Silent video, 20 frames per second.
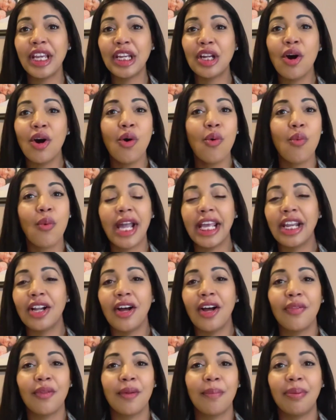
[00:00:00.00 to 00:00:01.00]
don't wait
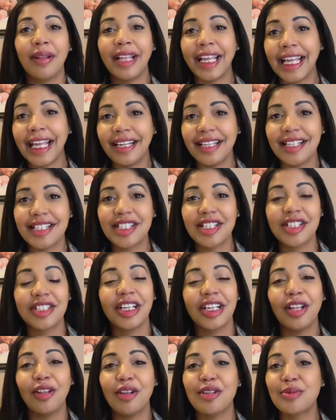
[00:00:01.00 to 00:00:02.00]
on the planets to
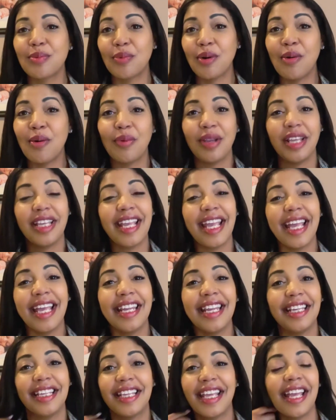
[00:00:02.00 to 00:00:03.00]
tell us what we can
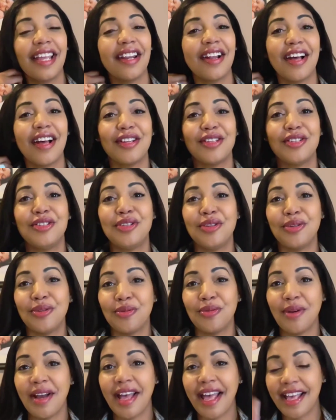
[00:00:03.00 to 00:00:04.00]
and cannot
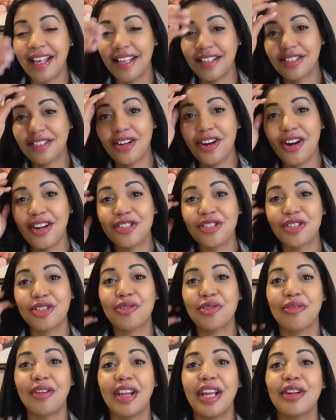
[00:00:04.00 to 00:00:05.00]
do as conscious
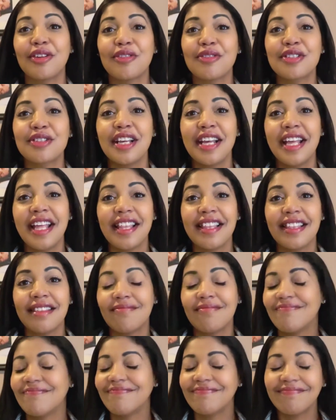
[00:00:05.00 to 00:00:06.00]
creators
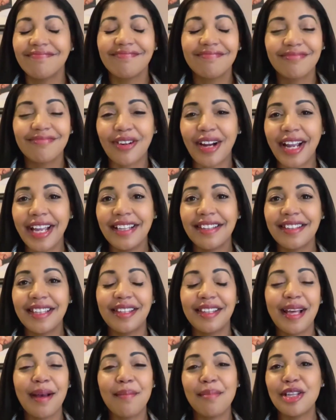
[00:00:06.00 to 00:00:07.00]
right? Then
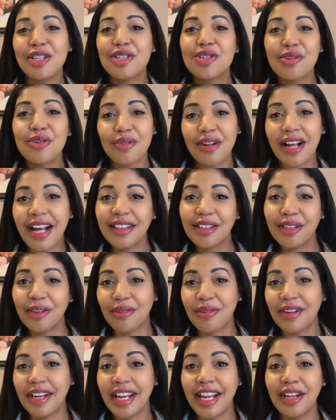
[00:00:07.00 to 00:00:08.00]
that means you're not the
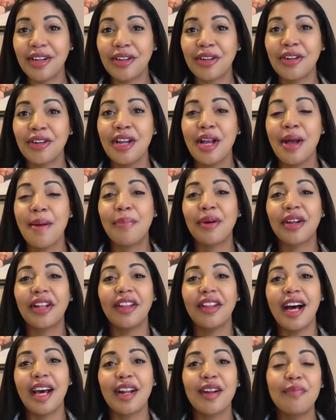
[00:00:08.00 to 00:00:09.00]
creator. But a
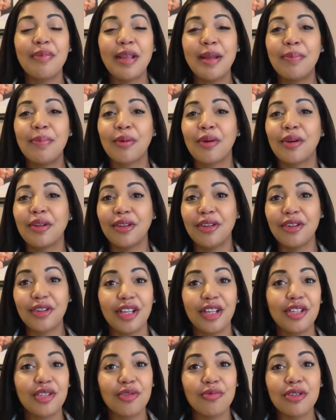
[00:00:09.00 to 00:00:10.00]
lot of people are
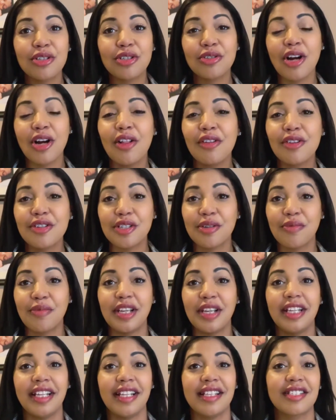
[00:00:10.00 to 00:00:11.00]
looking to astrology
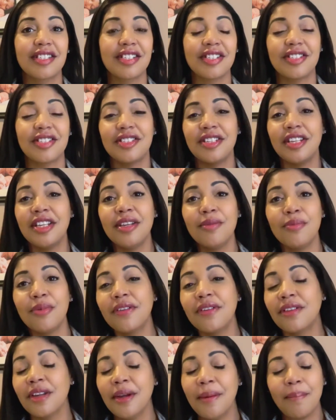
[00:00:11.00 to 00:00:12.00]
readings to see
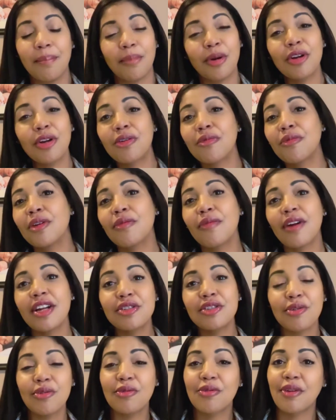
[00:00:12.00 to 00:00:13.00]
with Mercury
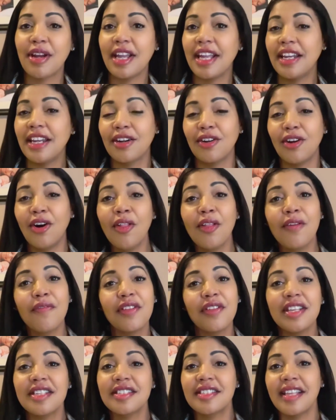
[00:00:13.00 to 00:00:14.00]
retrograde and all of
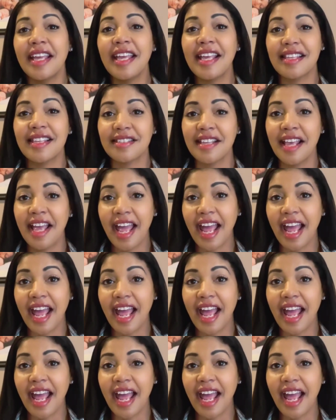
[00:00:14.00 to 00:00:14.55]
these things.